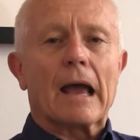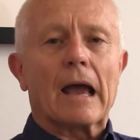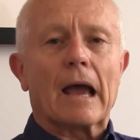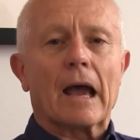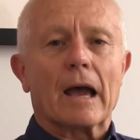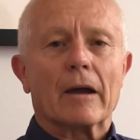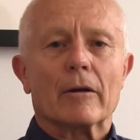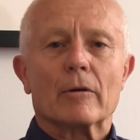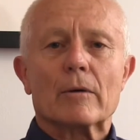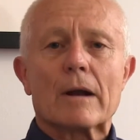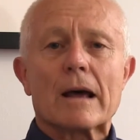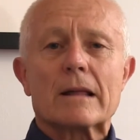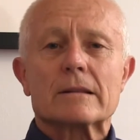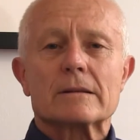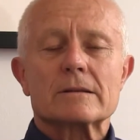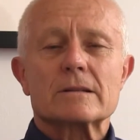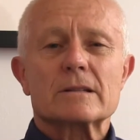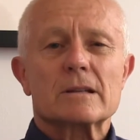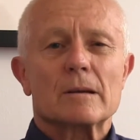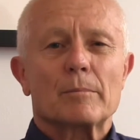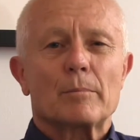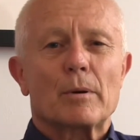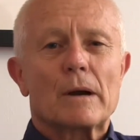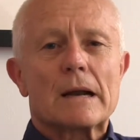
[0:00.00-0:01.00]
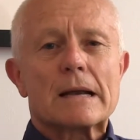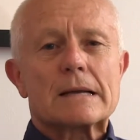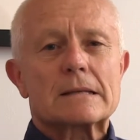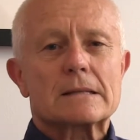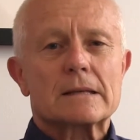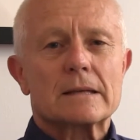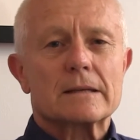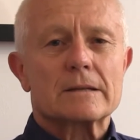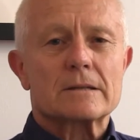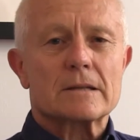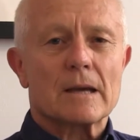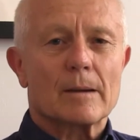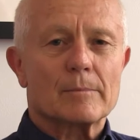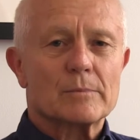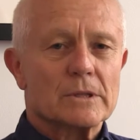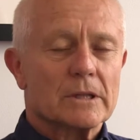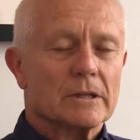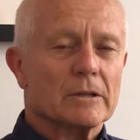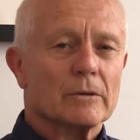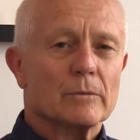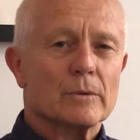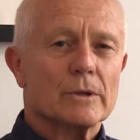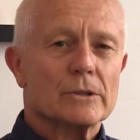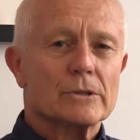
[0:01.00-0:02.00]
a rather surprising
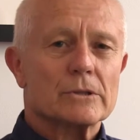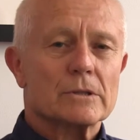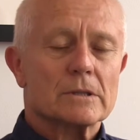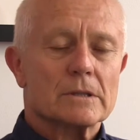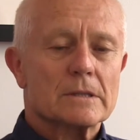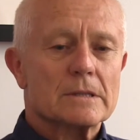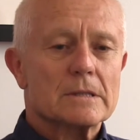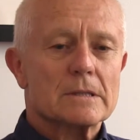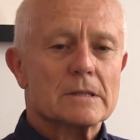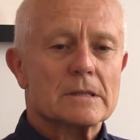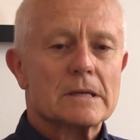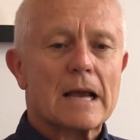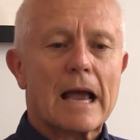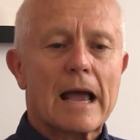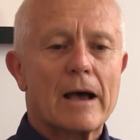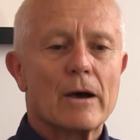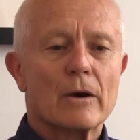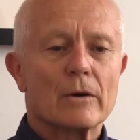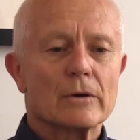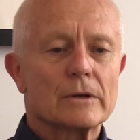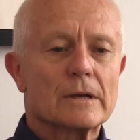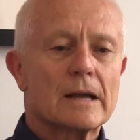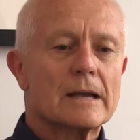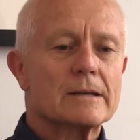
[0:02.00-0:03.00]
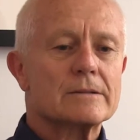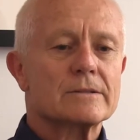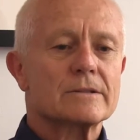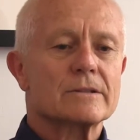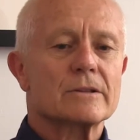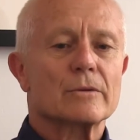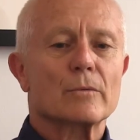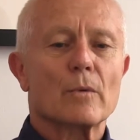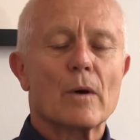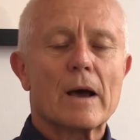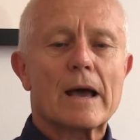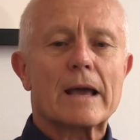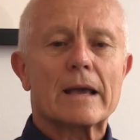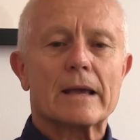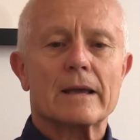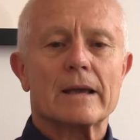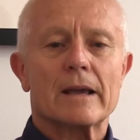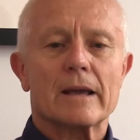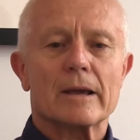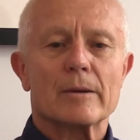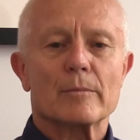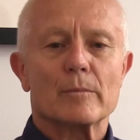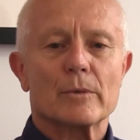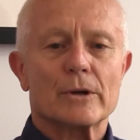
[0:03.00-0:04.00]
subject, which is how does the
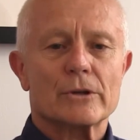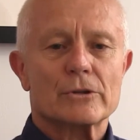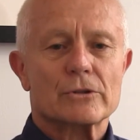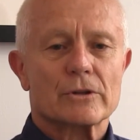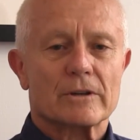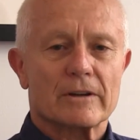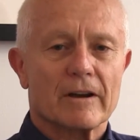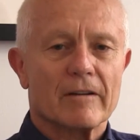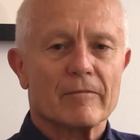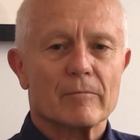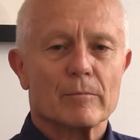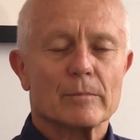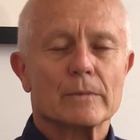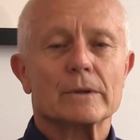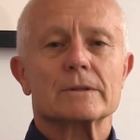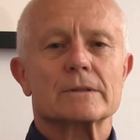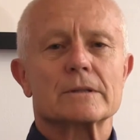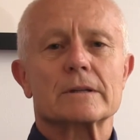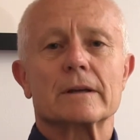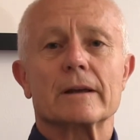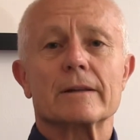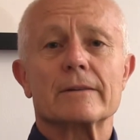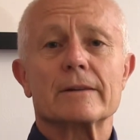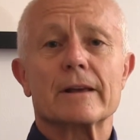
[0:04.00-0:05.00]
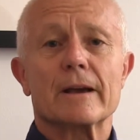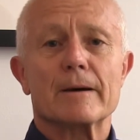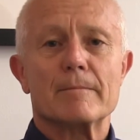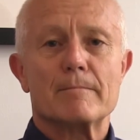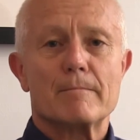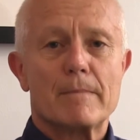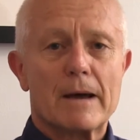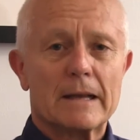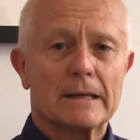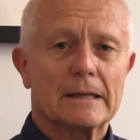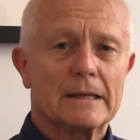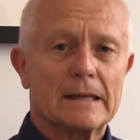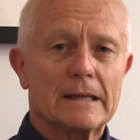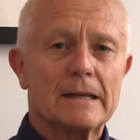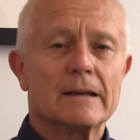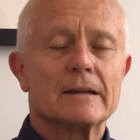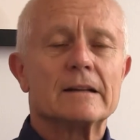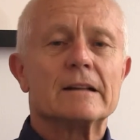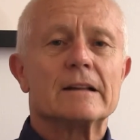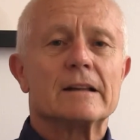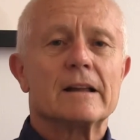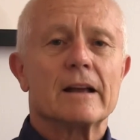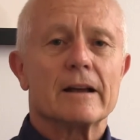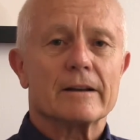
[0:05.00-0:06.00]
way in which governments get their
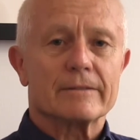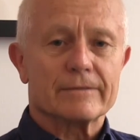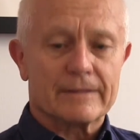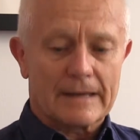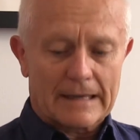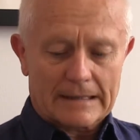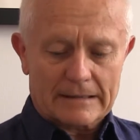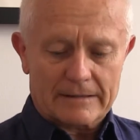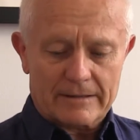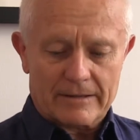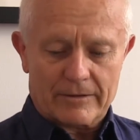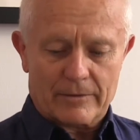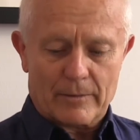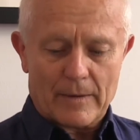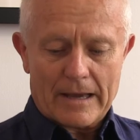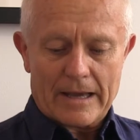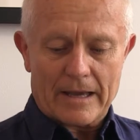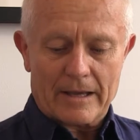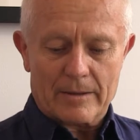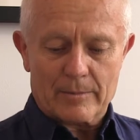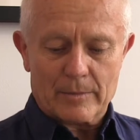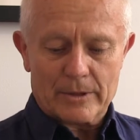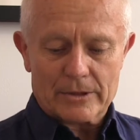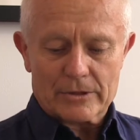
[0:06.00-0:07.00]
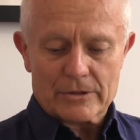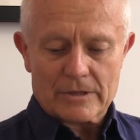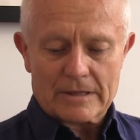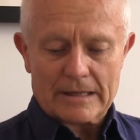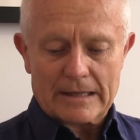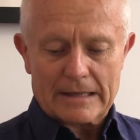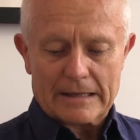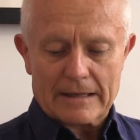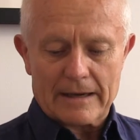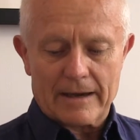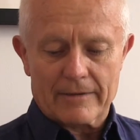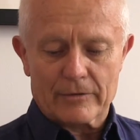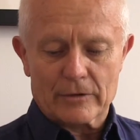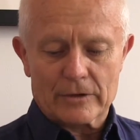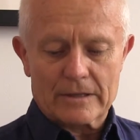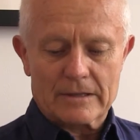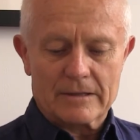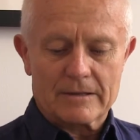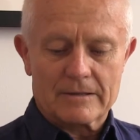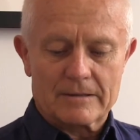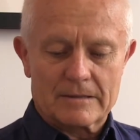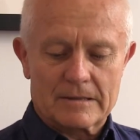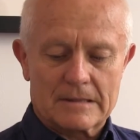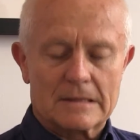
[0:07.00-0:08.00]
money affect the way in which they
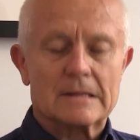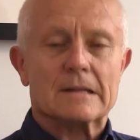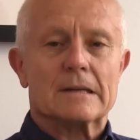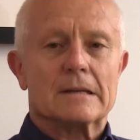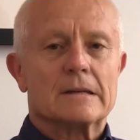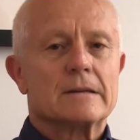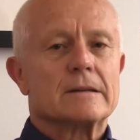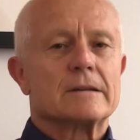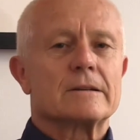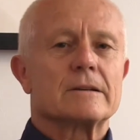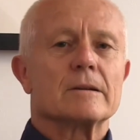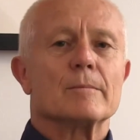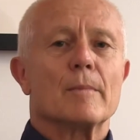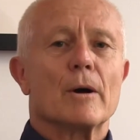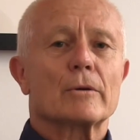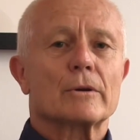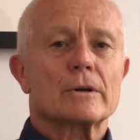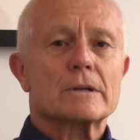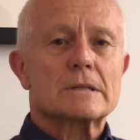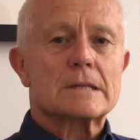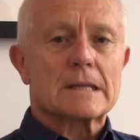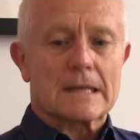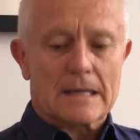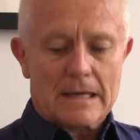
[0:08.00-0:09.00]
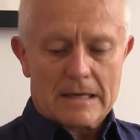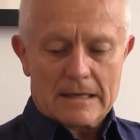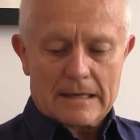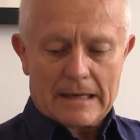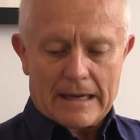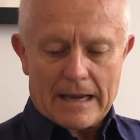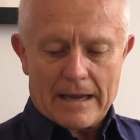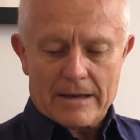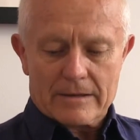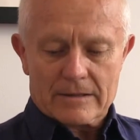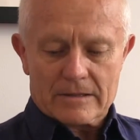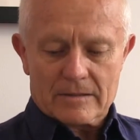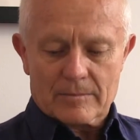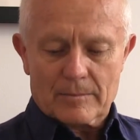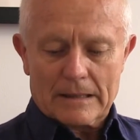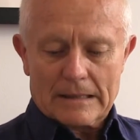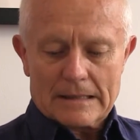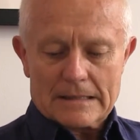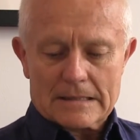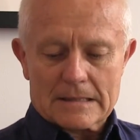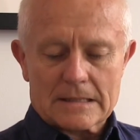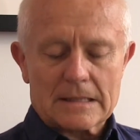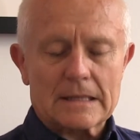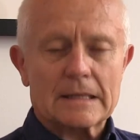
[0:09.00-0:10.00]
govern, democracy and
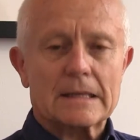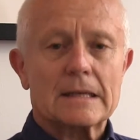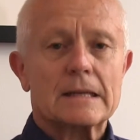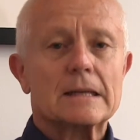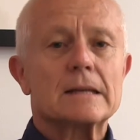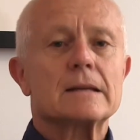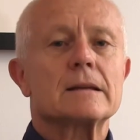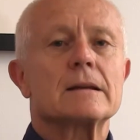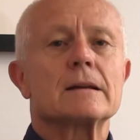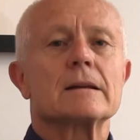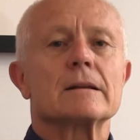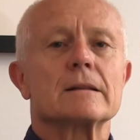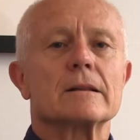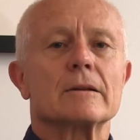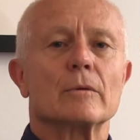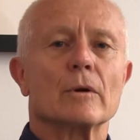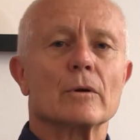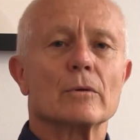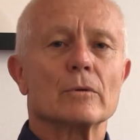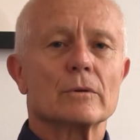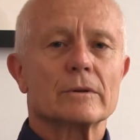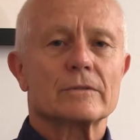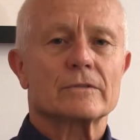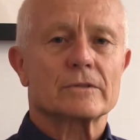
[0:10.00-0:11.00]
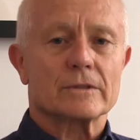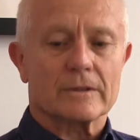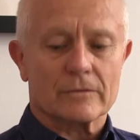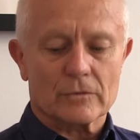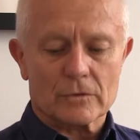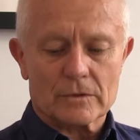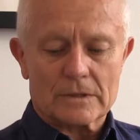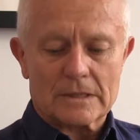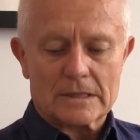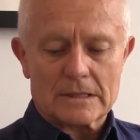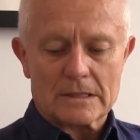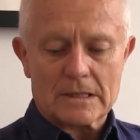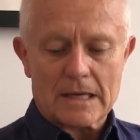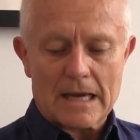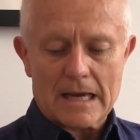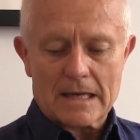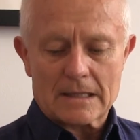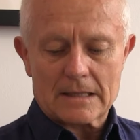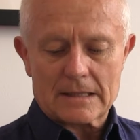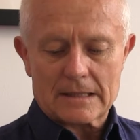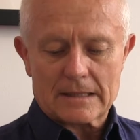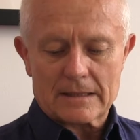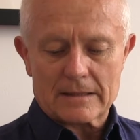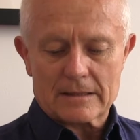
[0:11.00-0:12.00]
accountability, the role of civil
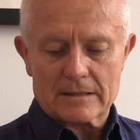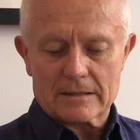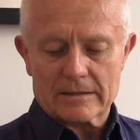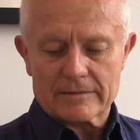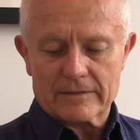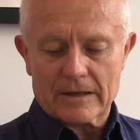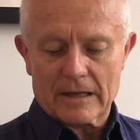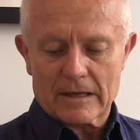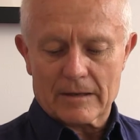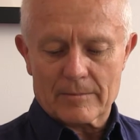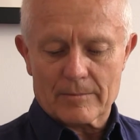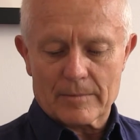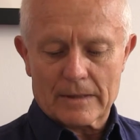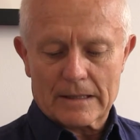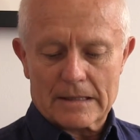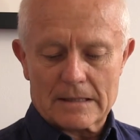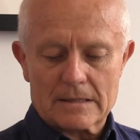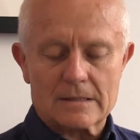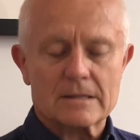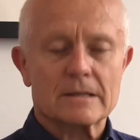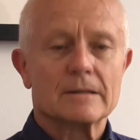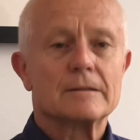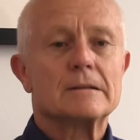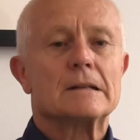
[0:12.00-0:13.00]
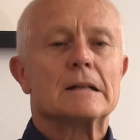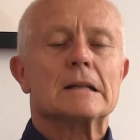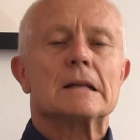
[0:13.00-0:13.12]
society in development,